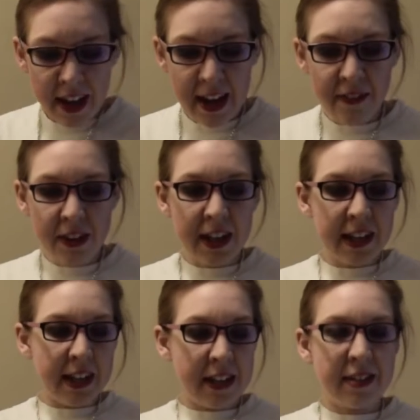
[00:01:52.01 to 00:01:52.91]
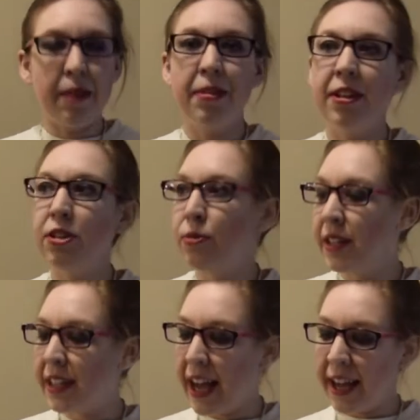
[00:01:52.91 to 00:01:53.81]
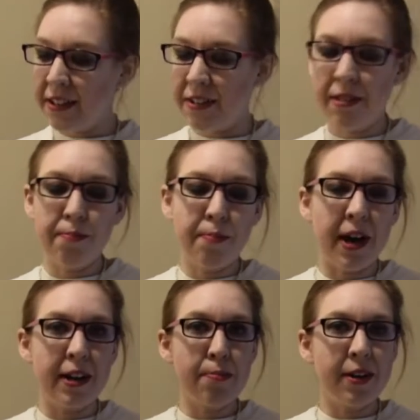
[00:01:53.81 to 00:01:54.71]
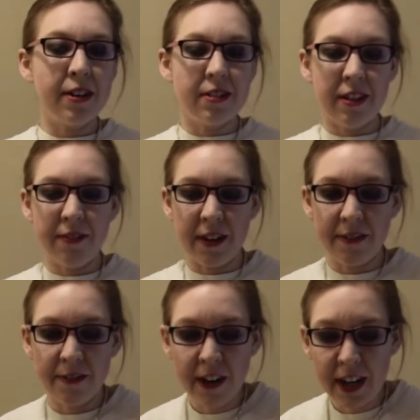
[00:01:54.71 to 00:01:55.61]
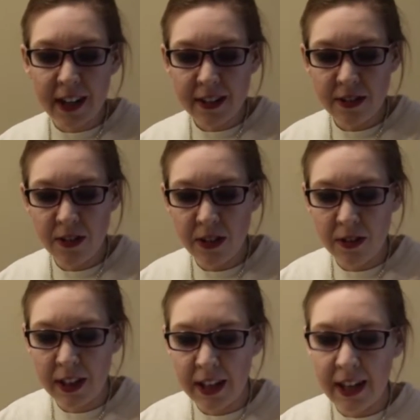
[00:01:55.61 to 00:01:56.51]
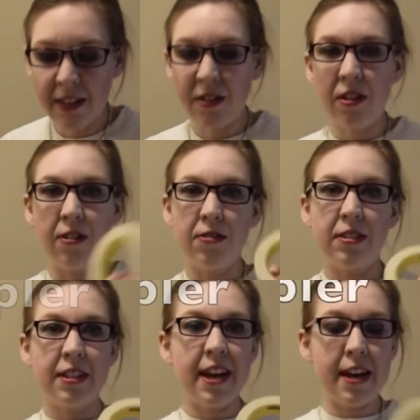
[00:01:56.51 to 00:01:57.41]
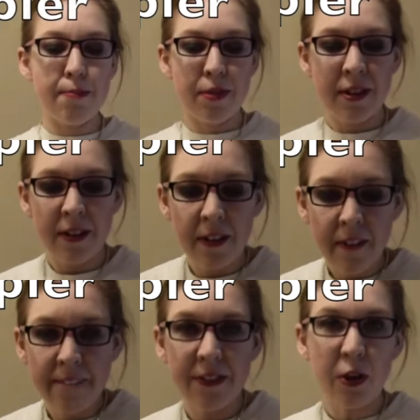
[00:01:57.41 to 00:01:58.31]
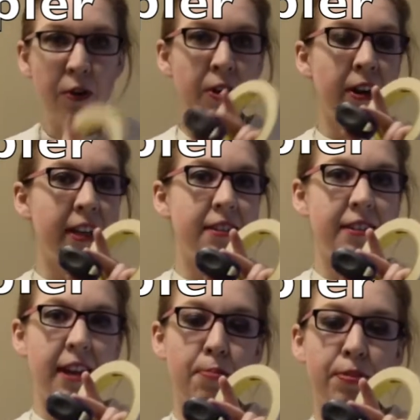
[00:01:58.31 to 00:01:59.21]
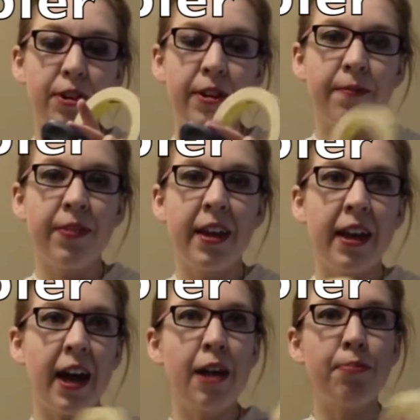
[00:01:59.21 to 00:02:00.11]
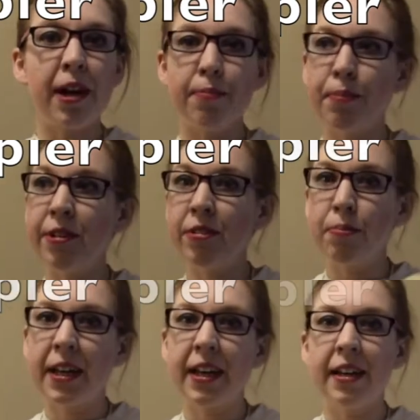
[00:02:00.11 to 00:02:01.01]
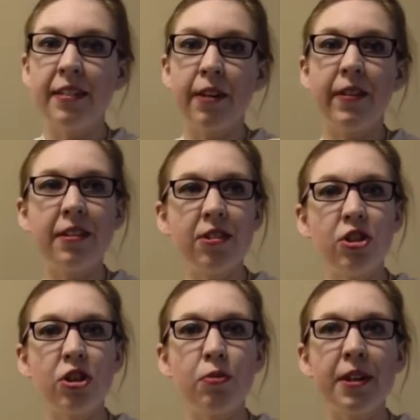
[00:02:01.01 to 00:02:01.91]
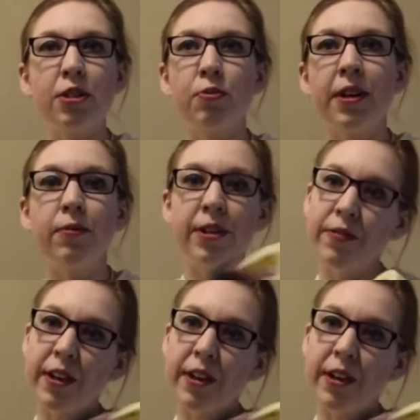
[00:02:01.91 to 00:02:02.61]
and we're gonna need something to attach some body parts of our frog, so you can either use tape or a stapler. I brought both because I wasn't sure which one would